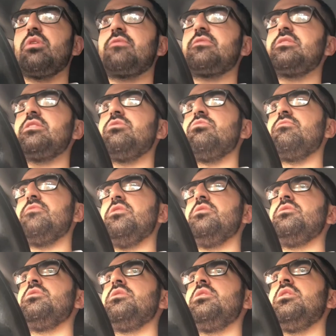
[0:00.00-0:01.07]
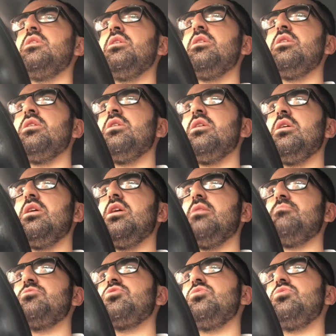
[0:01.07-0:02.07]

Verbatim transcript: we have to deal with it. Um,